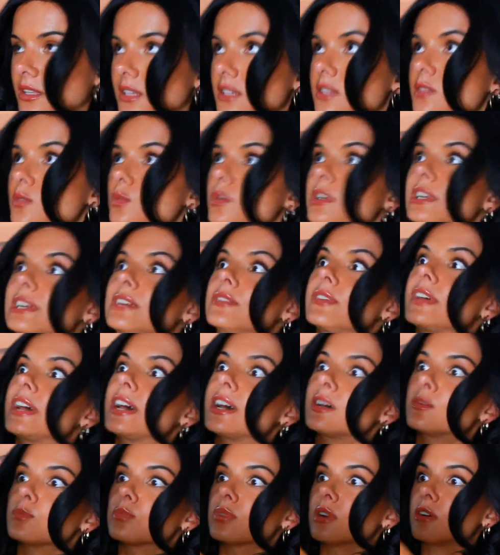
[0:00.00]
This one I've
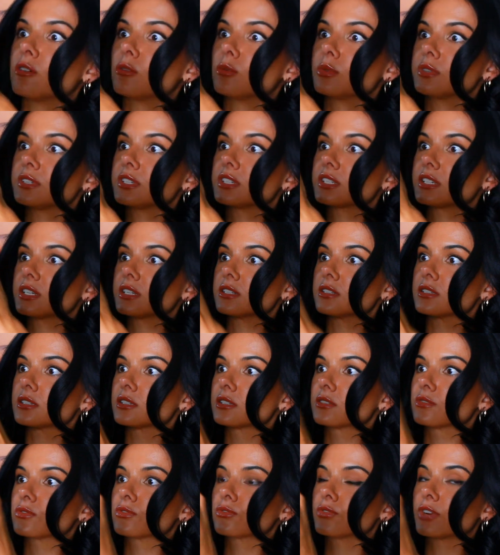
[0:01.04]
had probably
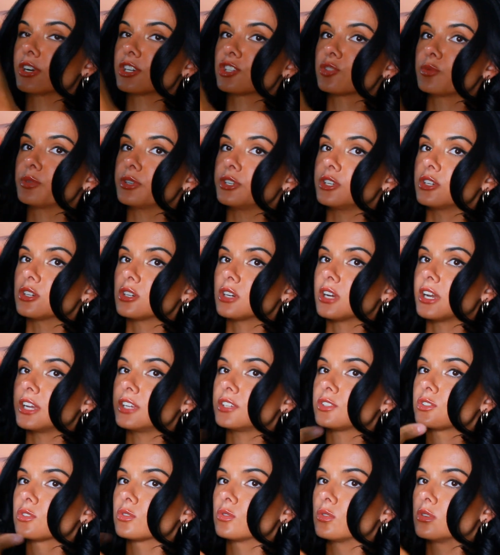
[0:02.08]
since freshman year of
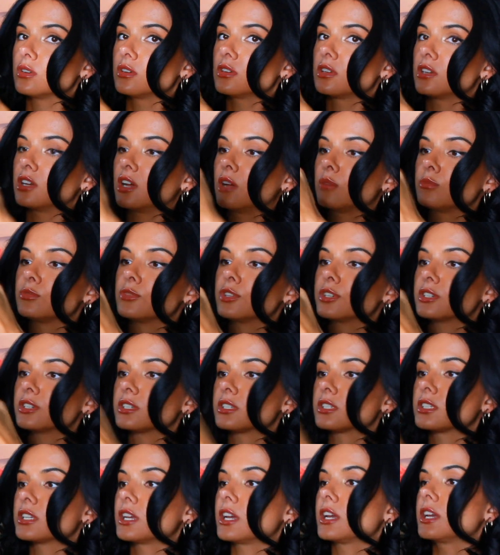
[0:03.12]
high school, I'm gonna
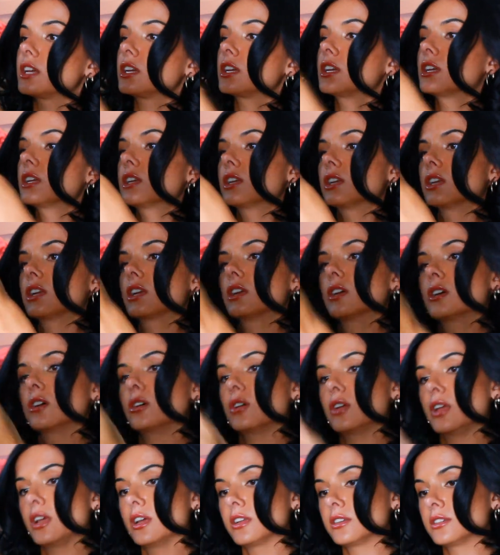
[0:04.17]
say.
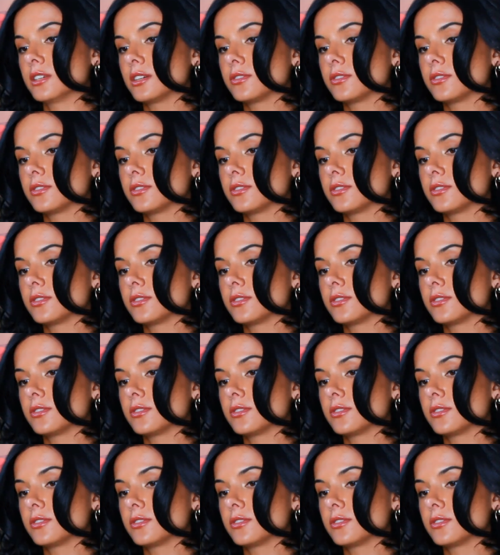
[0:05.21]
Oh yeah,